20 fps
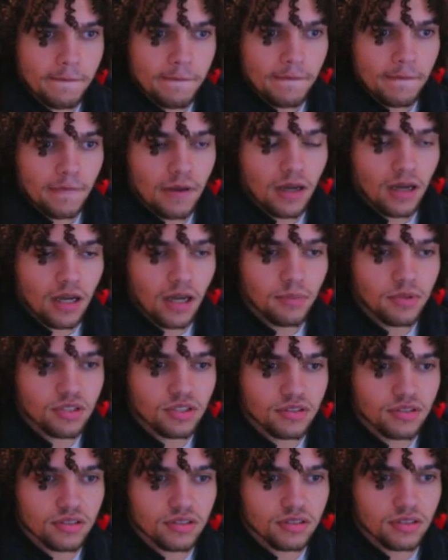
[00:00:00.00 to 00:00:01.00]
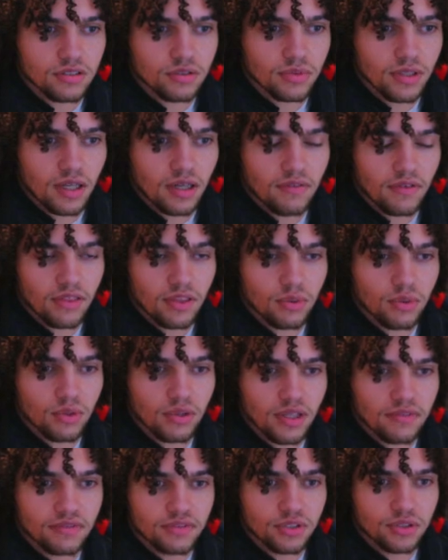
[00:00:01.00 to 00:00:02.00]
How many turns of sun do we have? I think we only
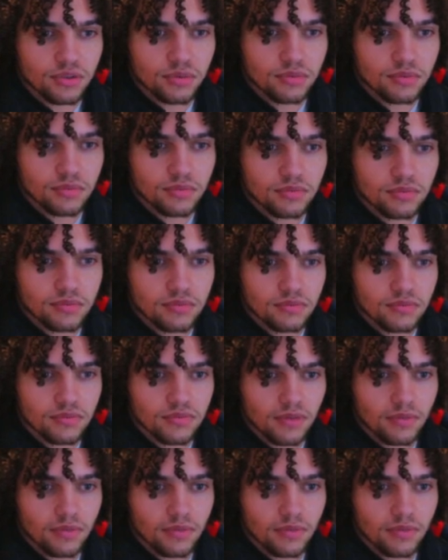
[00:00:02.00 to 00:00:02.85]
have 2, if I'm